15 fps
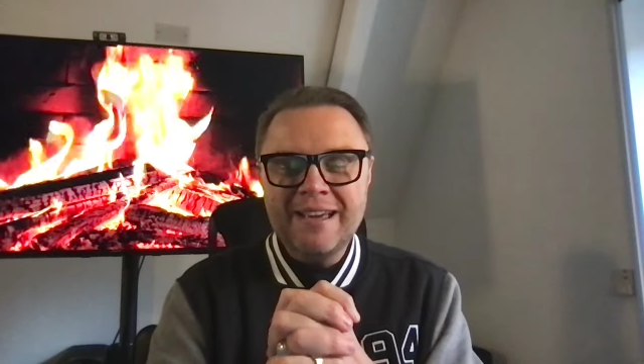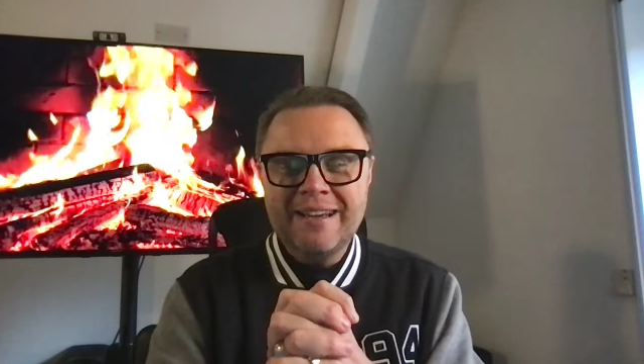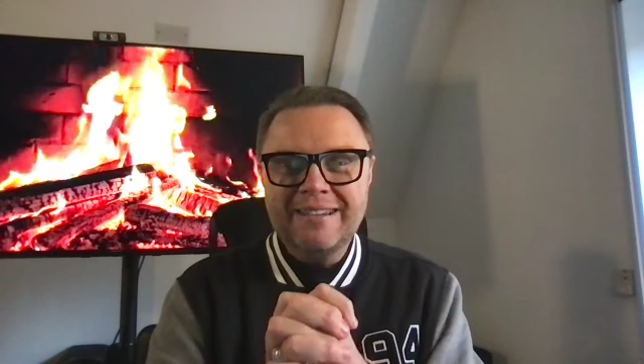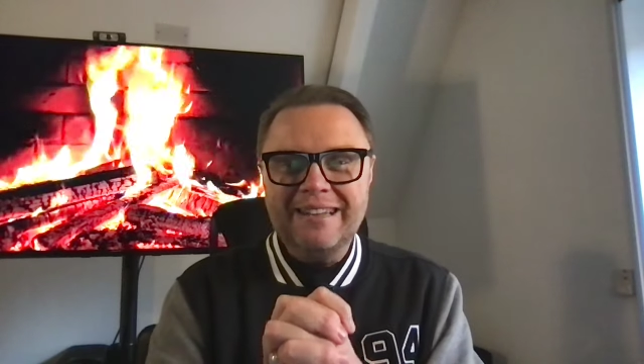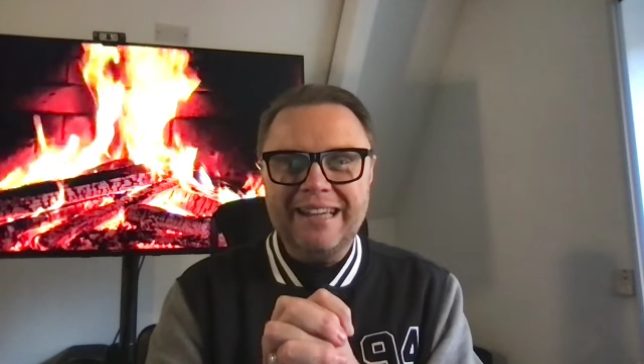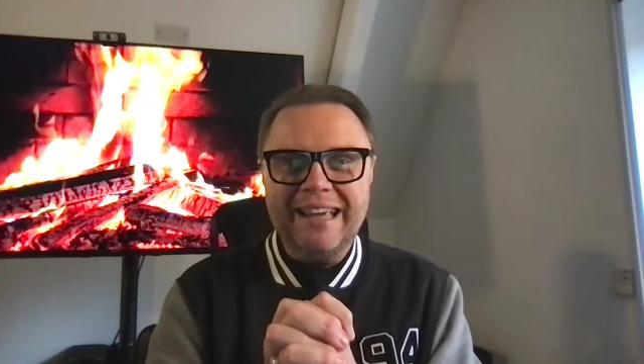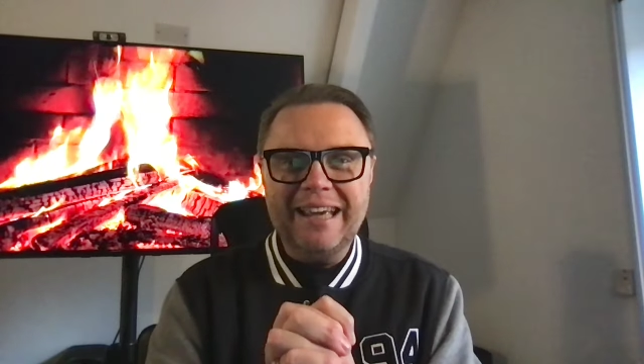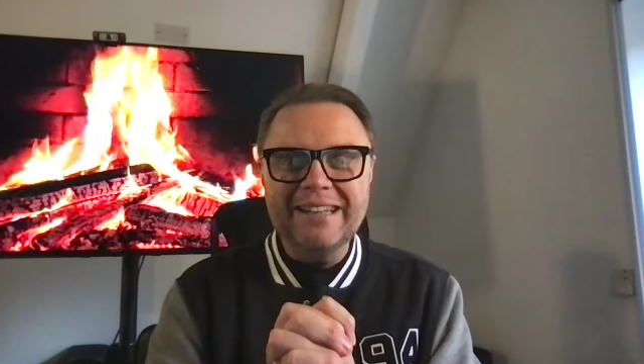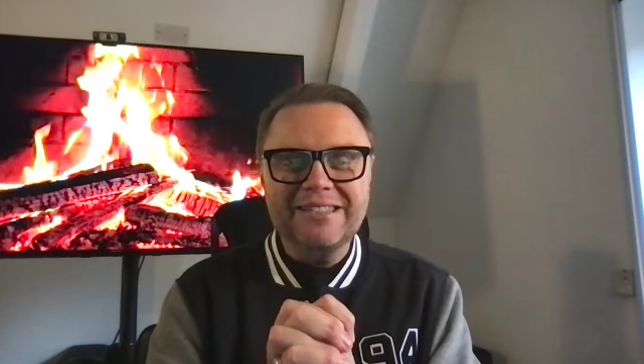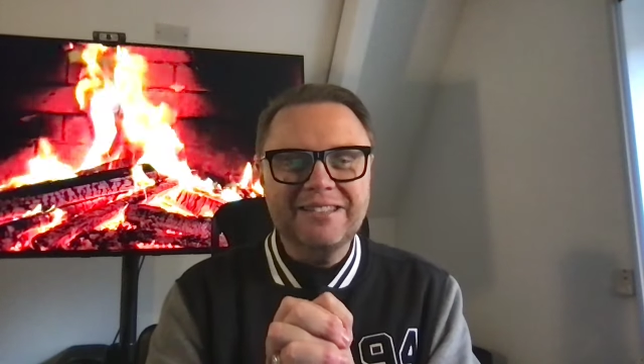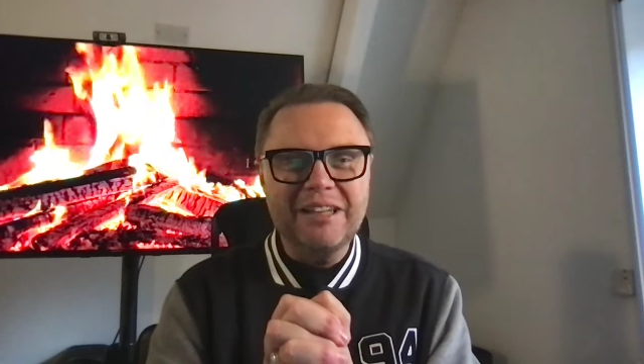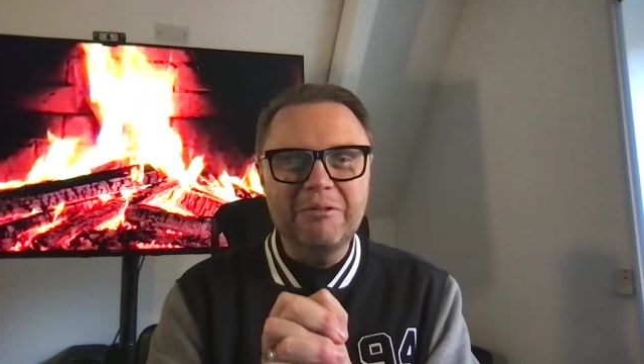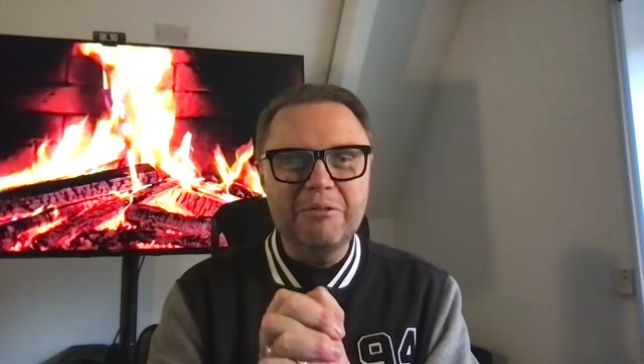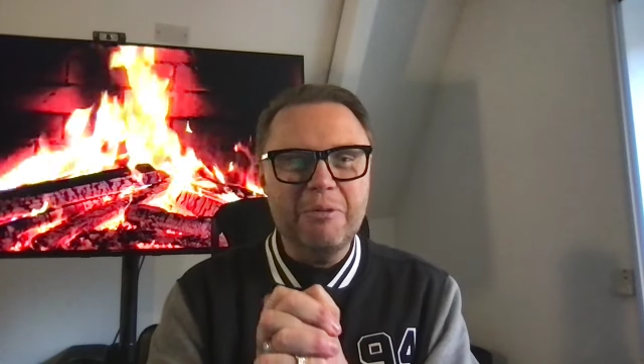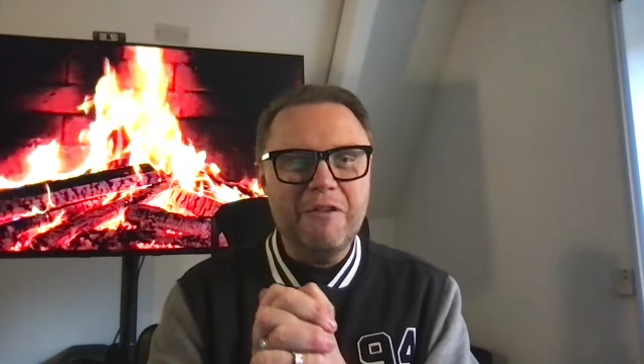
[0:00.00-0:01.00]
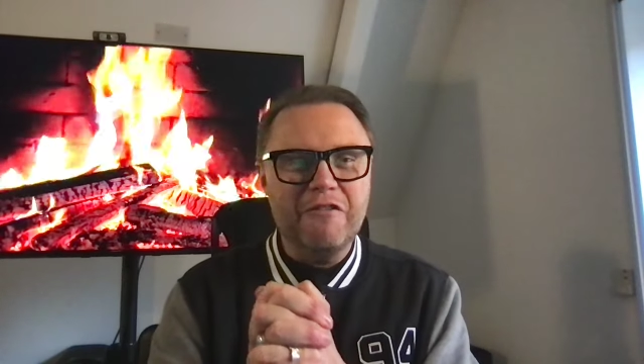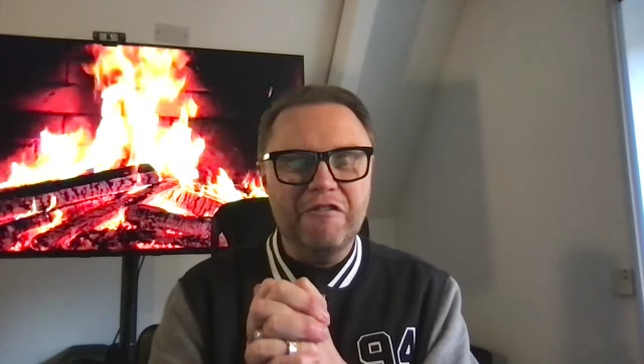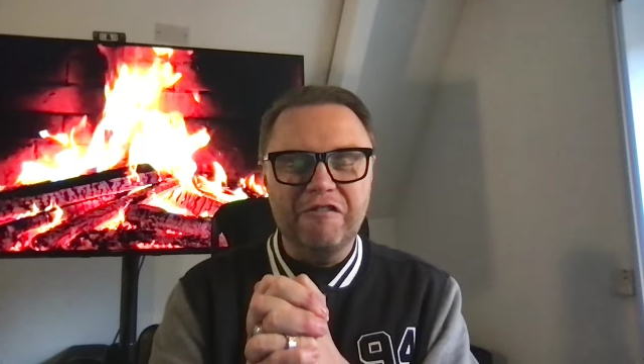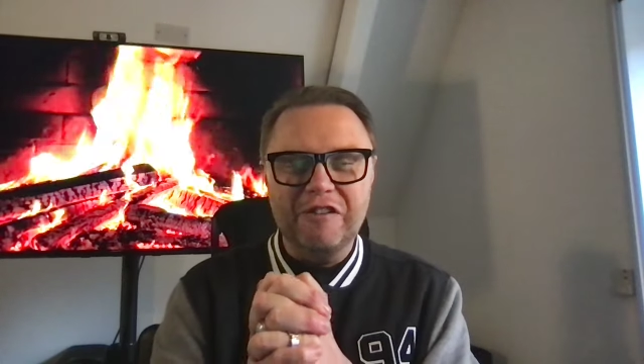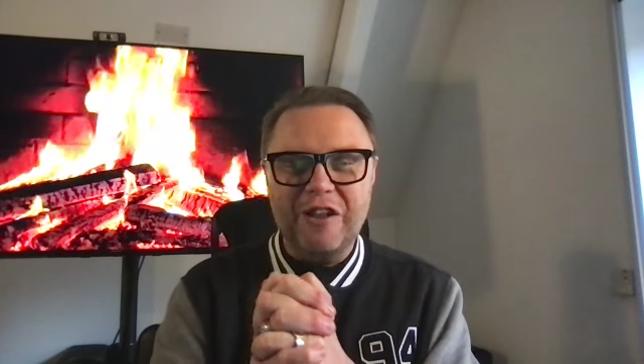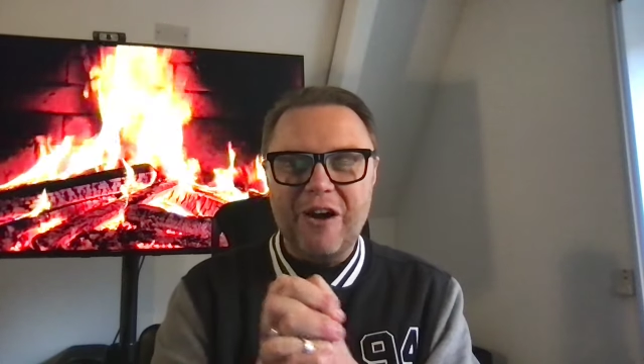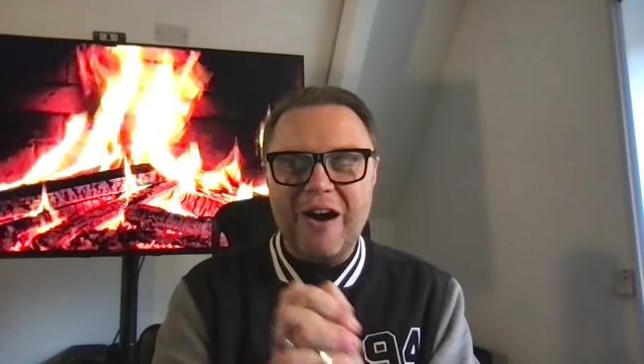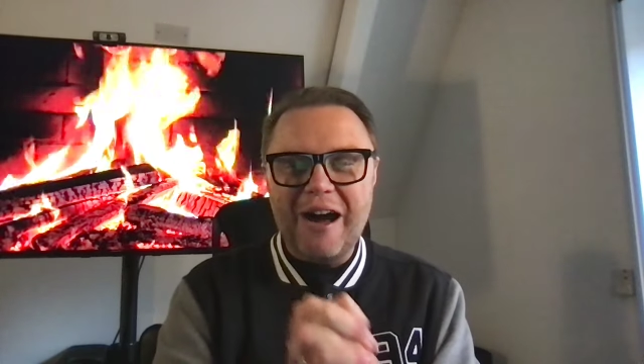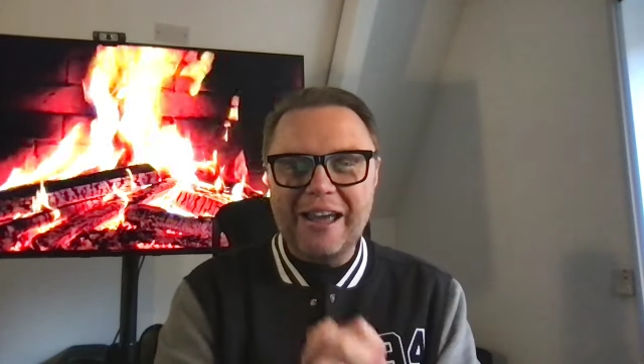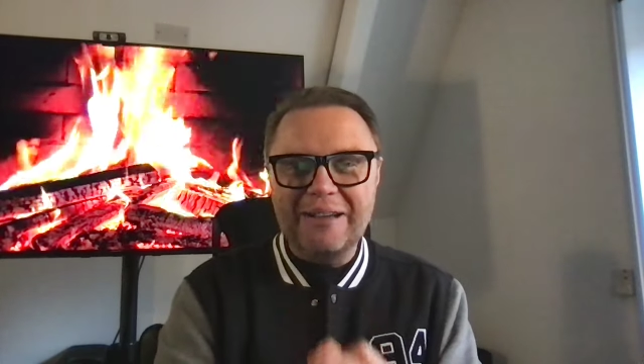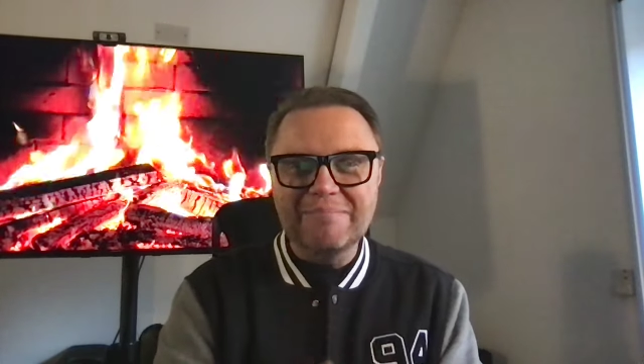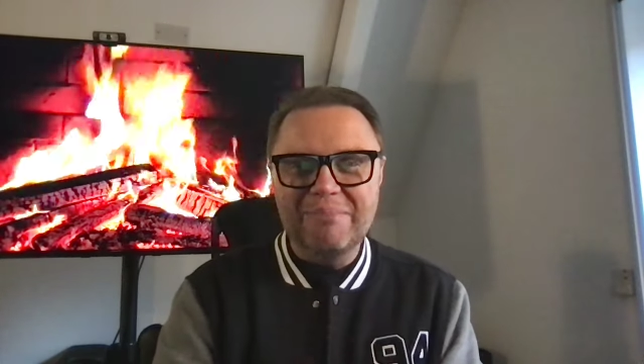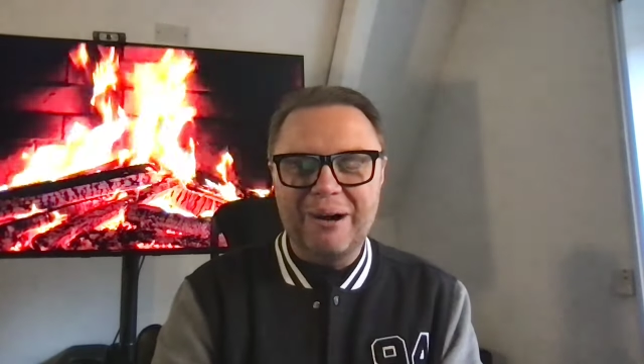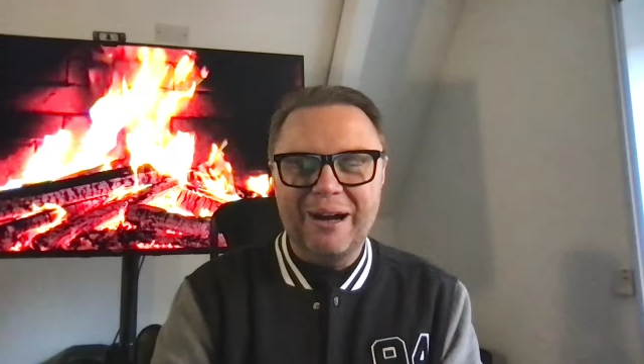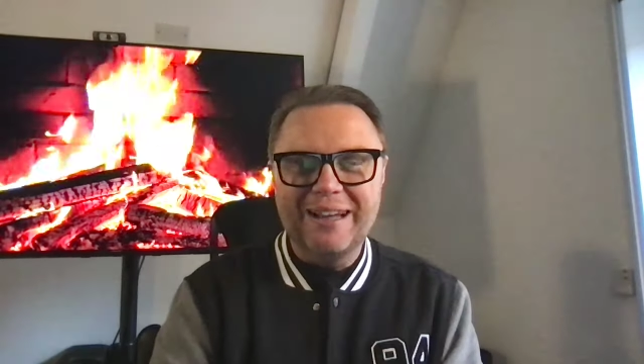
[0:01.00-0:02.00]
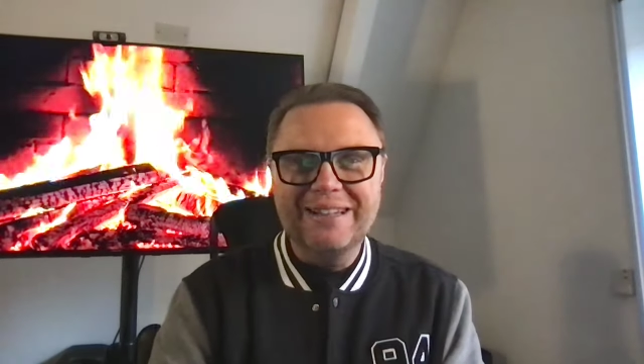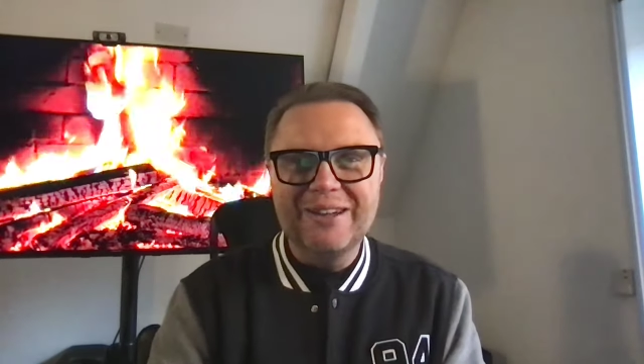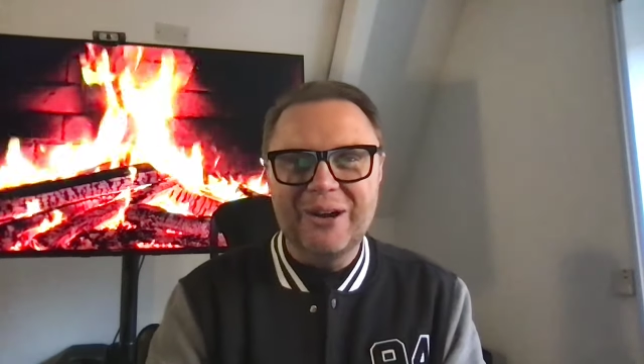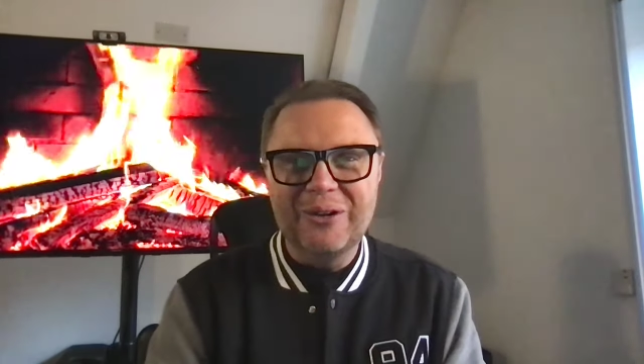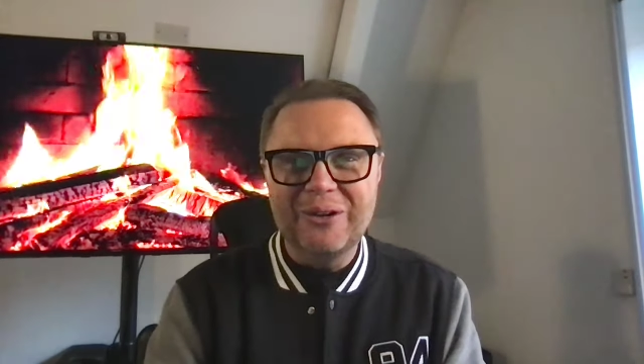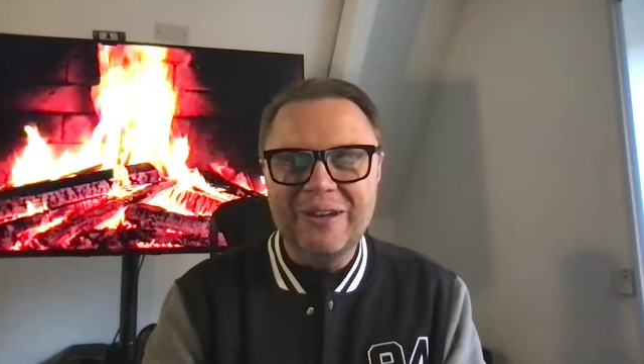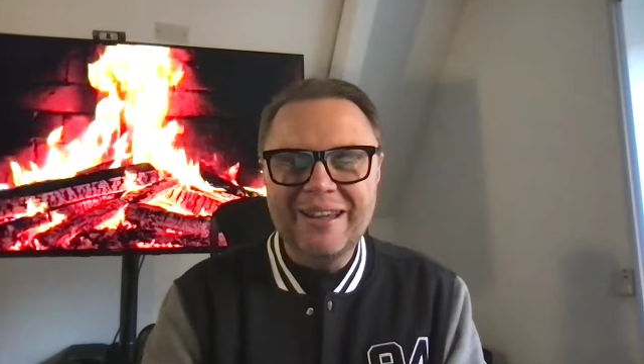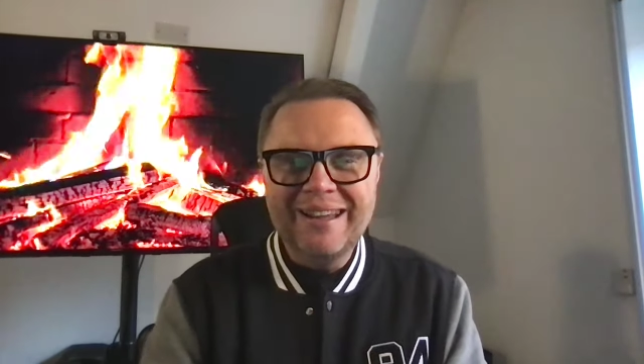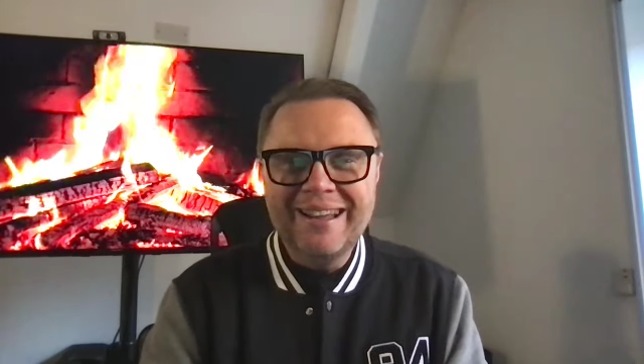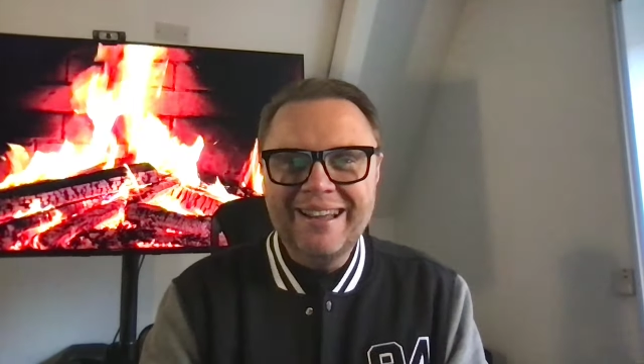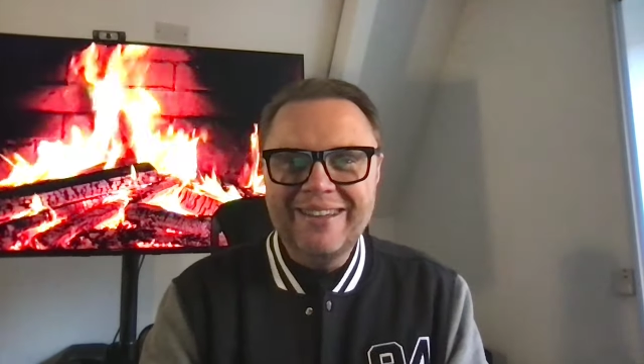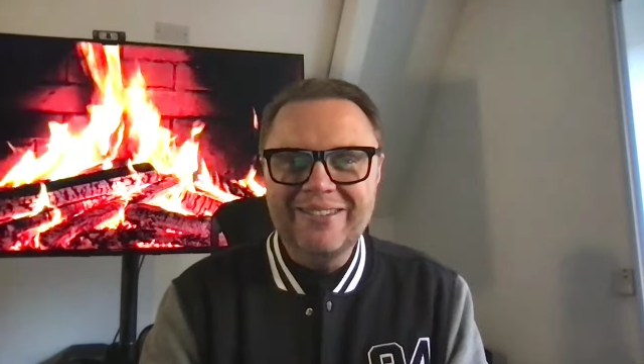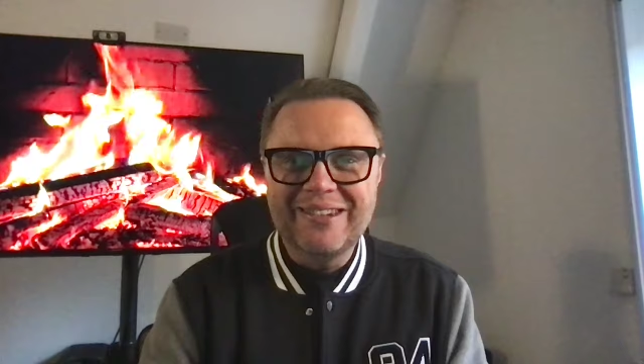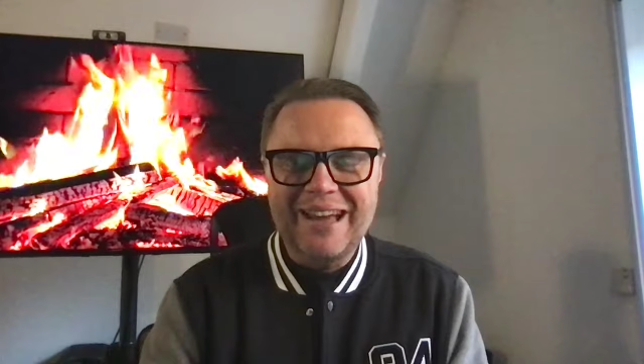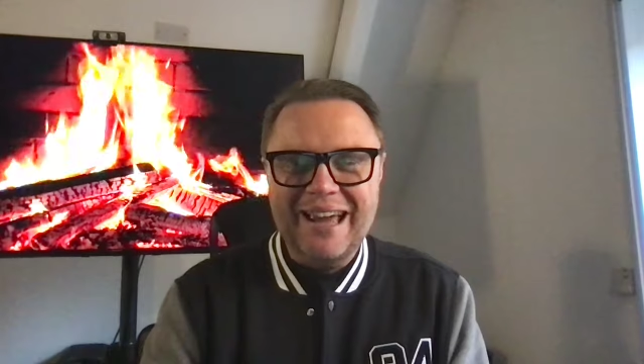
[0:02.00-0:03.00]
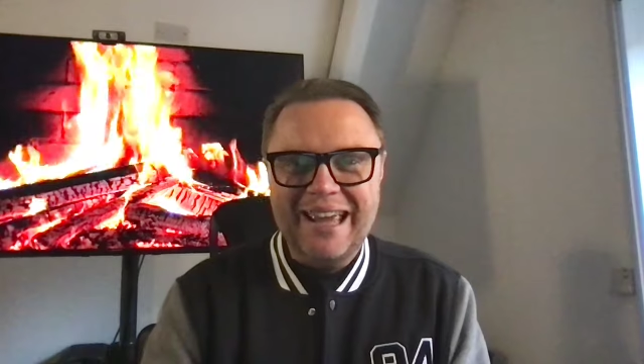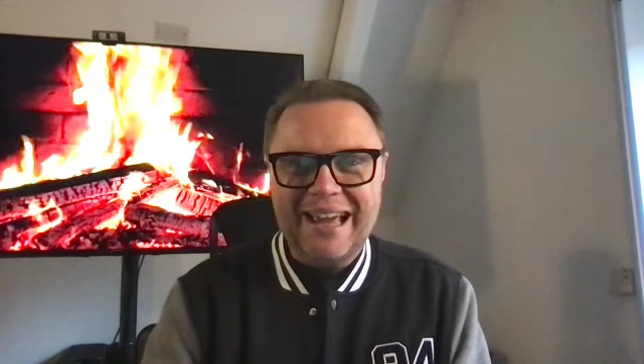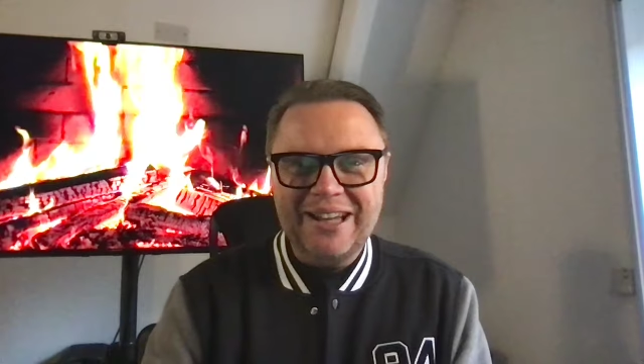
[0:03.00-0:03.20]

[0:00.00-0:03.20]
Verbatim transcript: The years seem to be flying by, don't they?